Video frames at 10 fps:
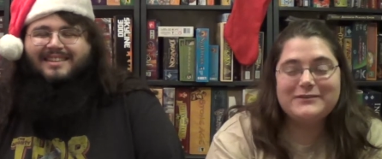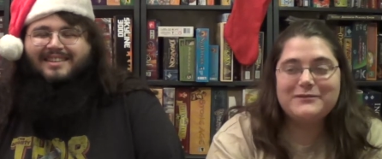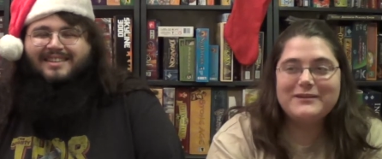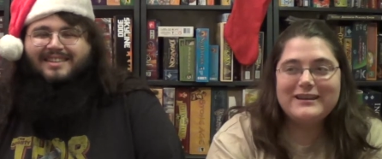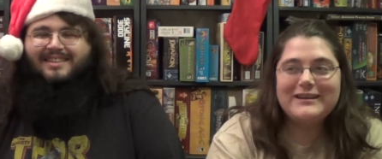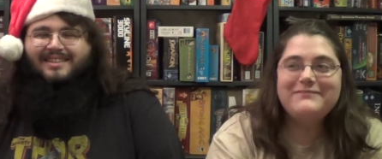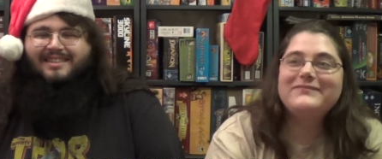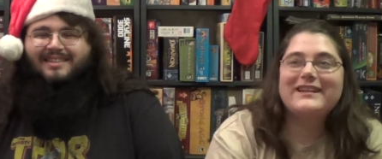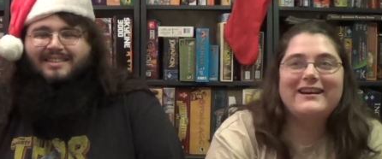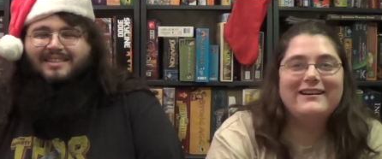Speaker 1: rolling game.
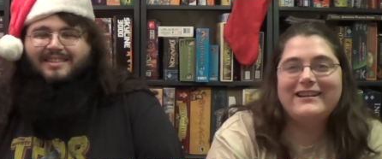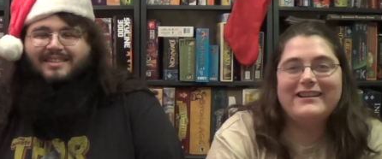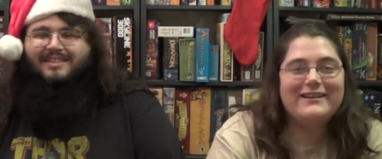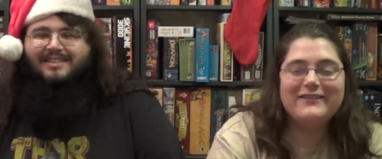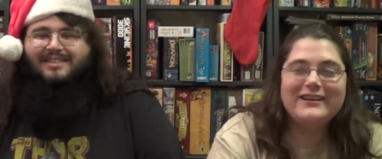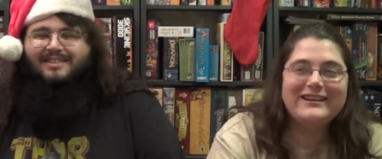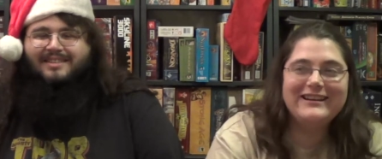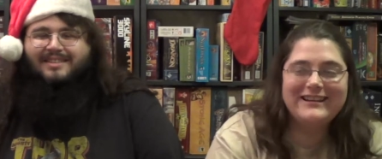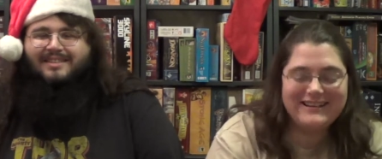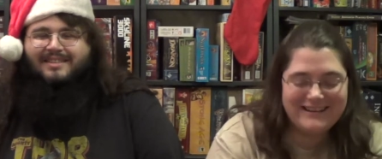I love it.
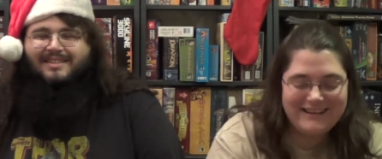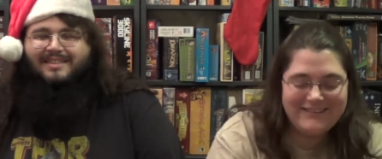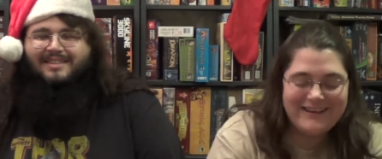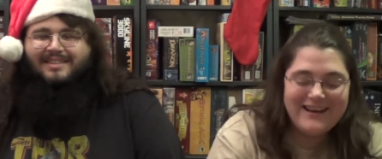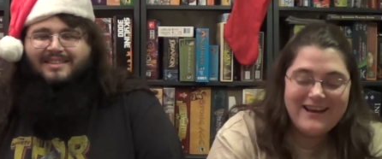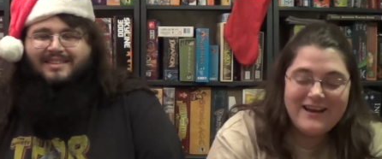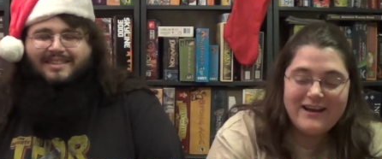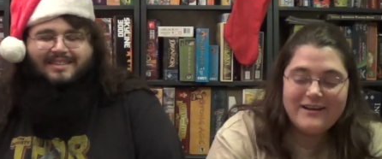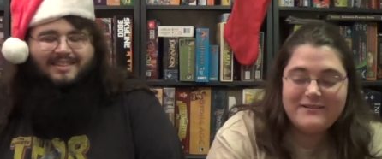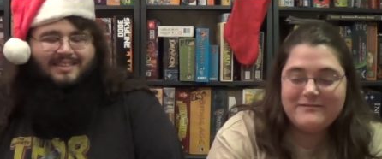Anyway,
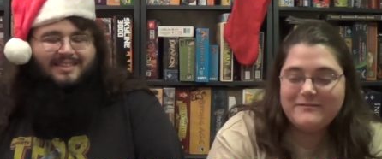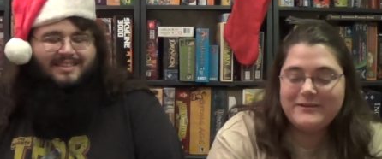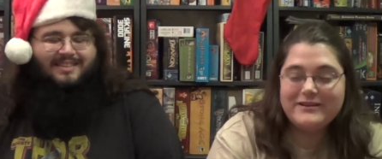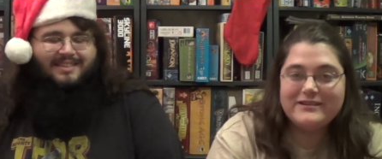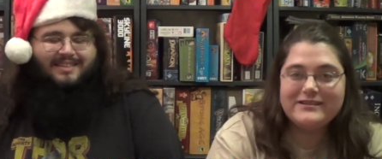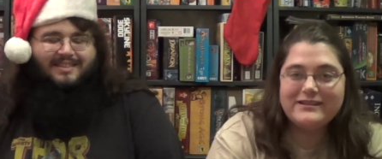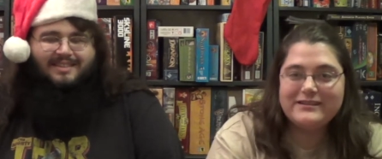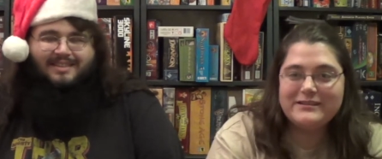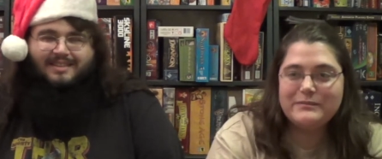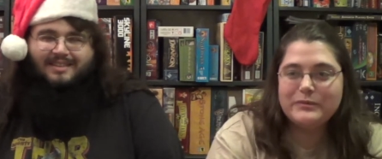where it's a
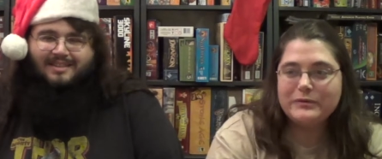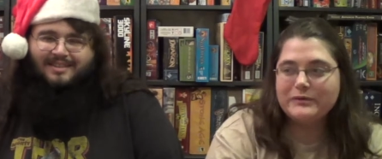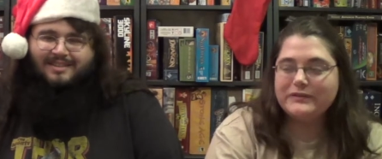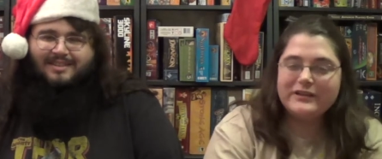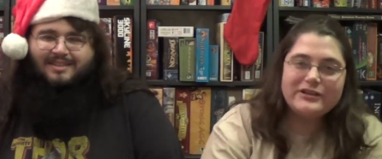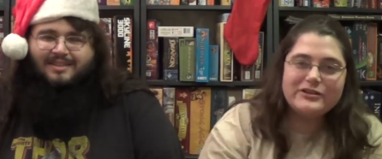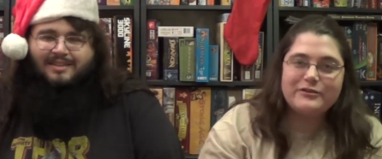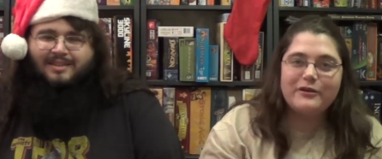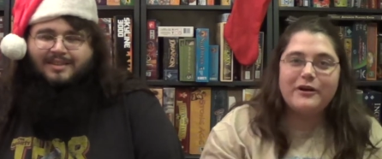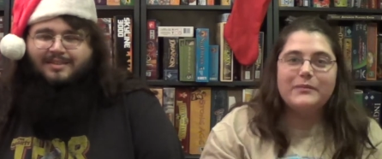simple dungeon
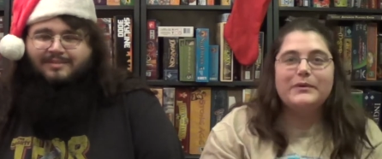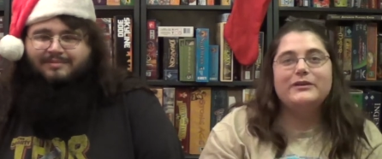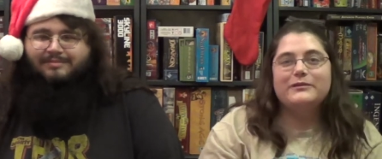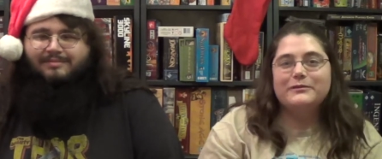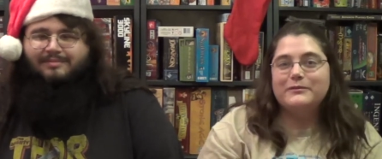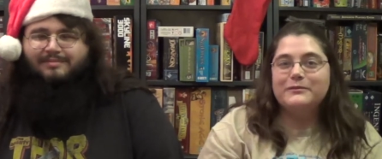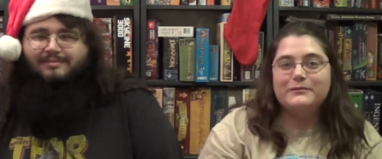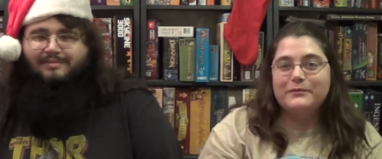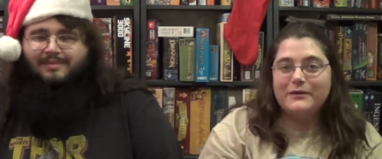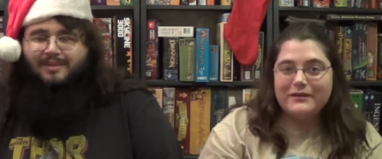crawl, but you
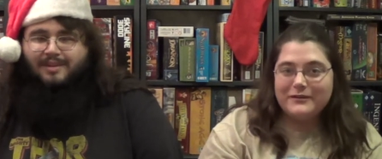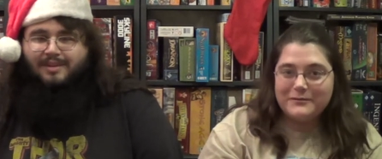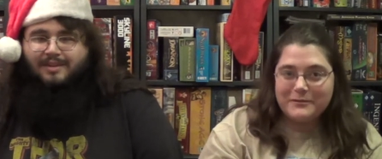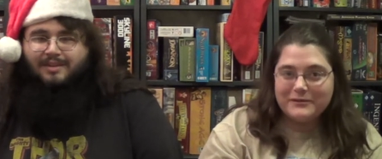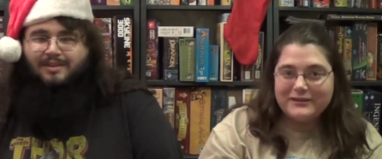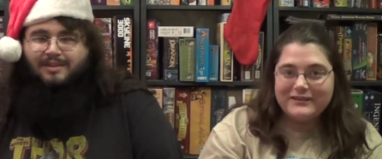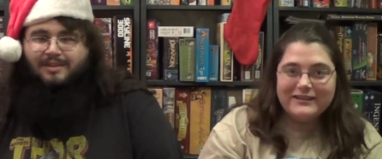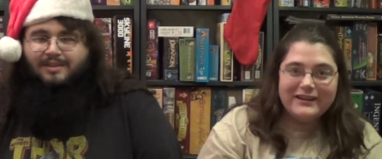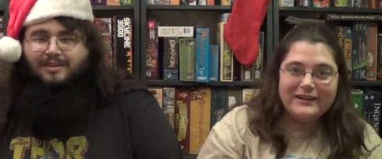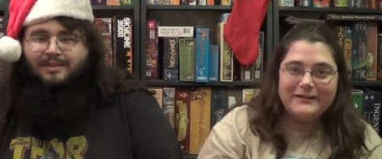roll
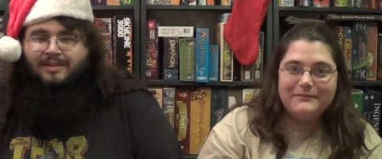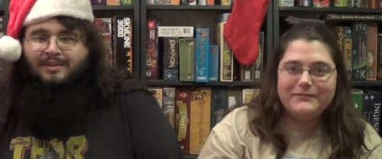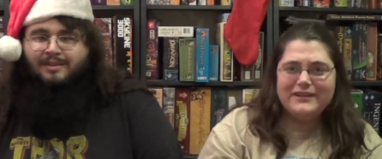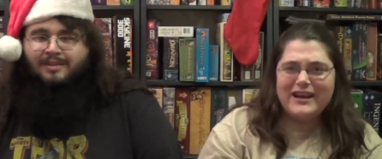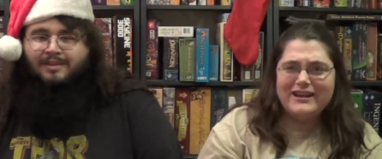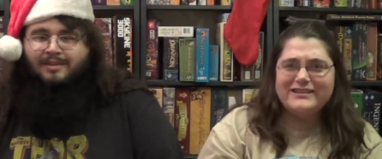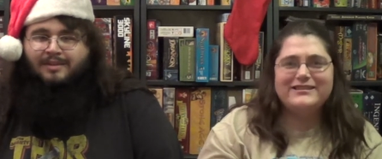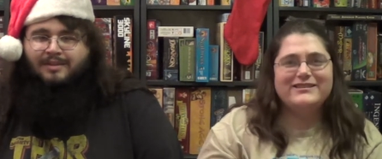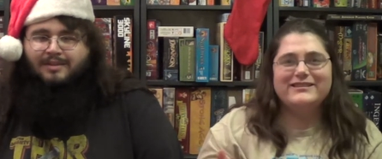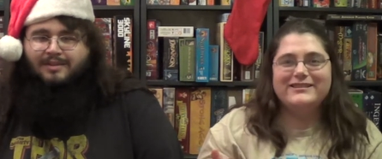
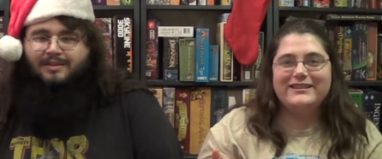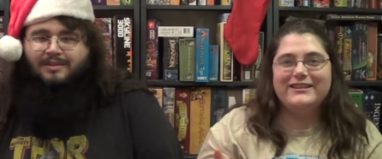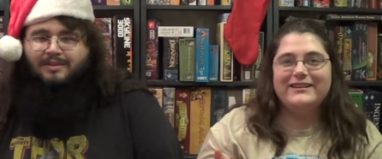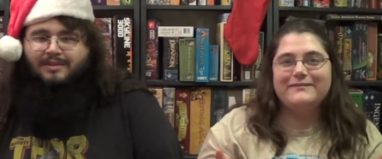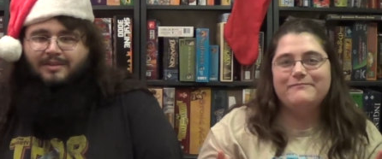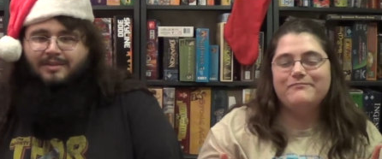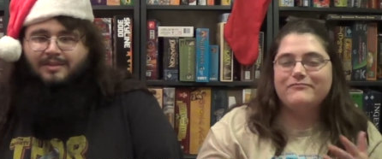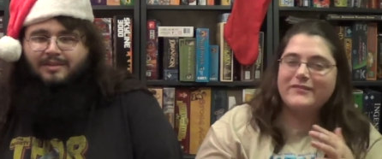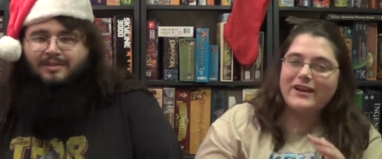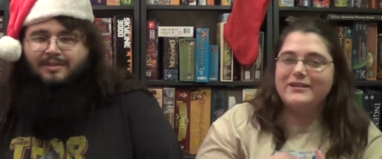dice to see
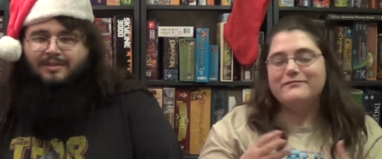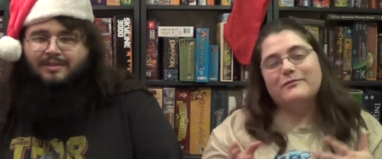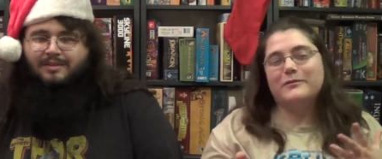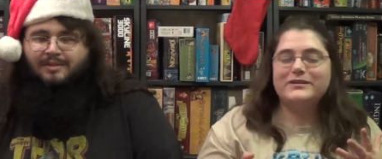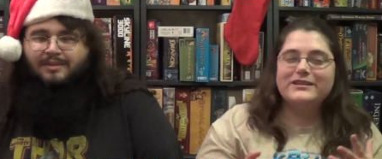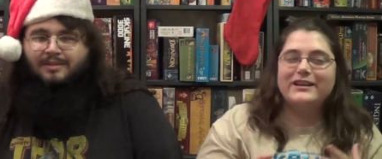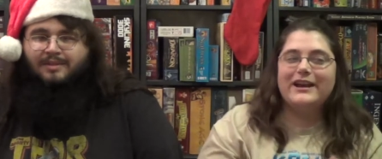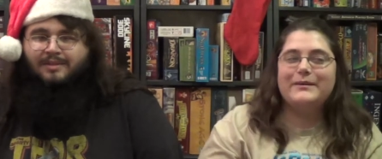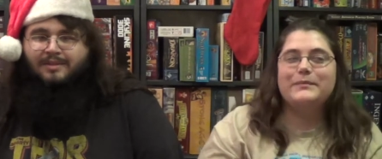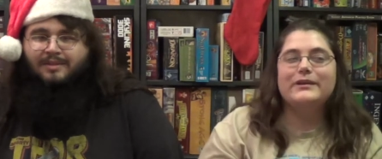kind of what's gonna
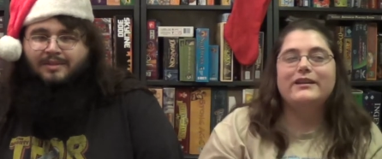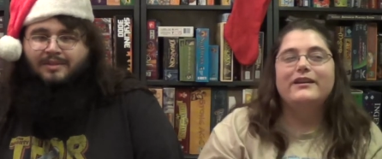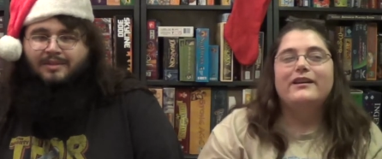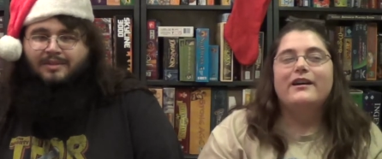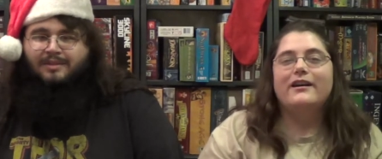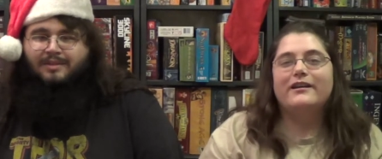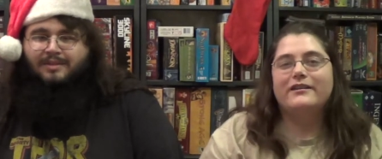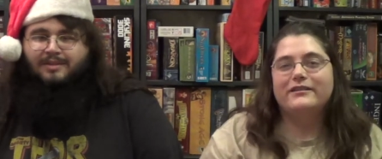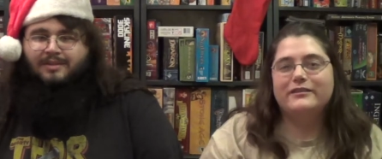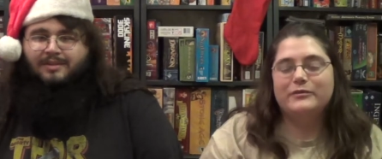happen.
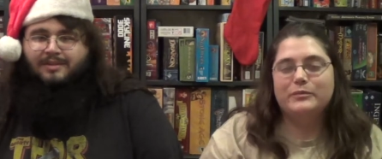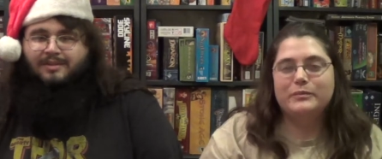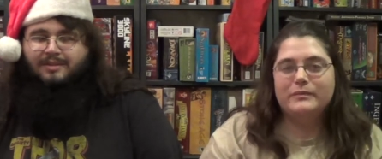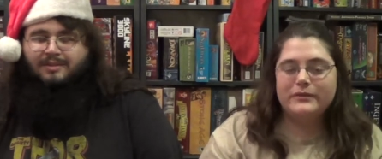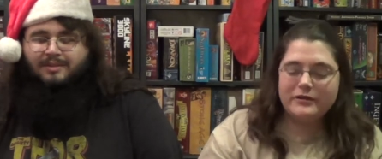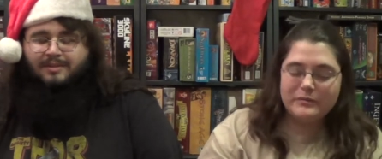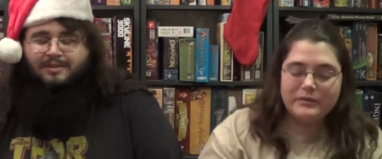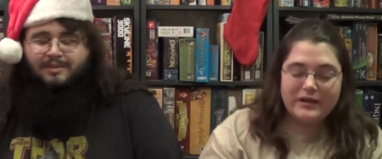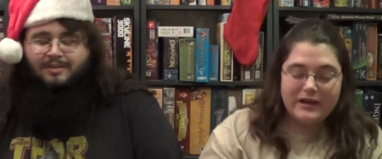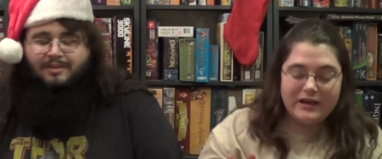You can
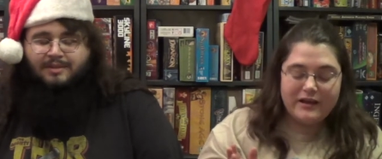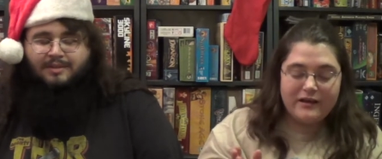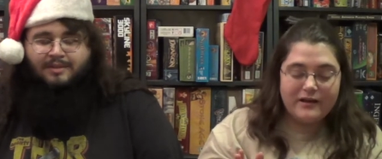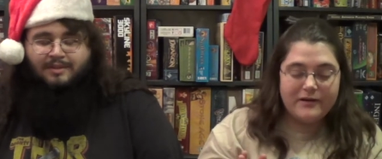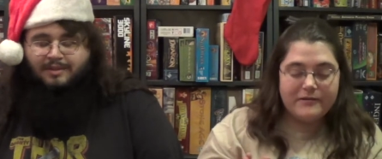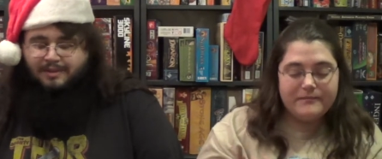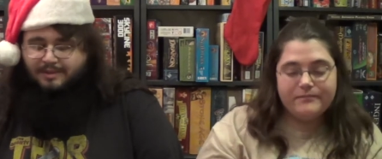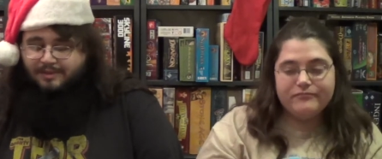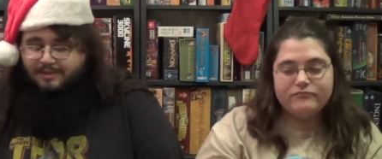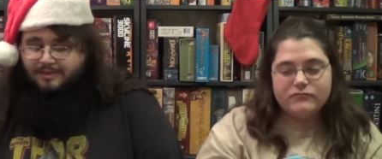play
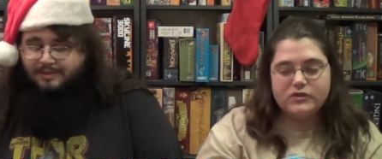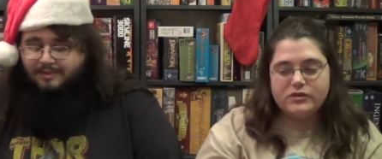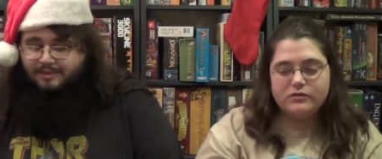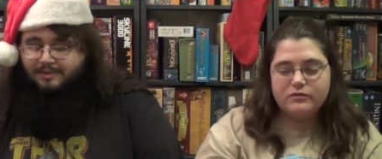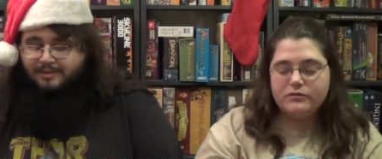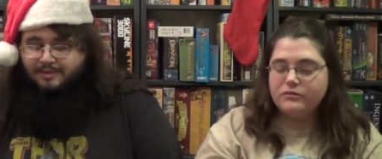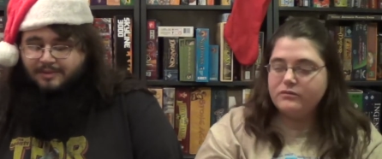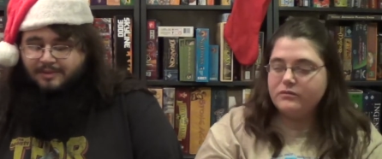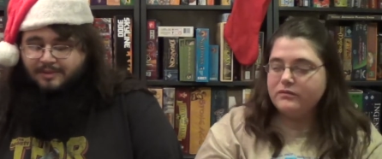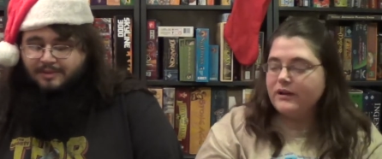
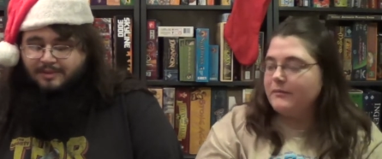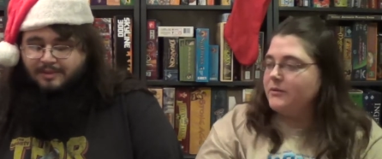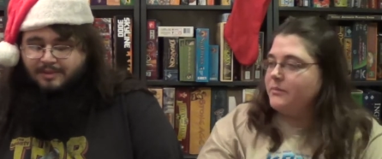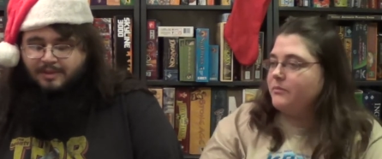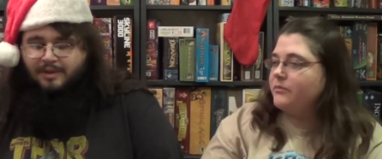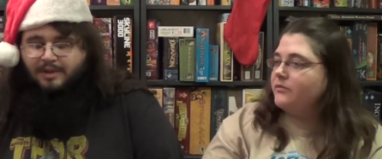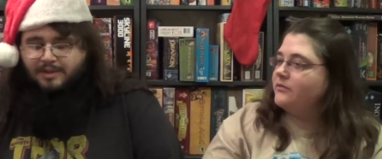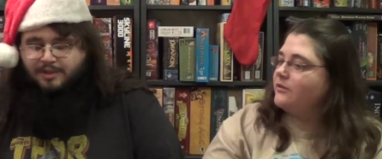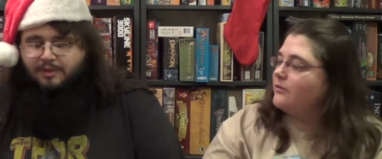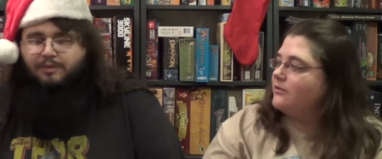two. How many people?
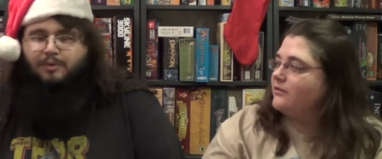Two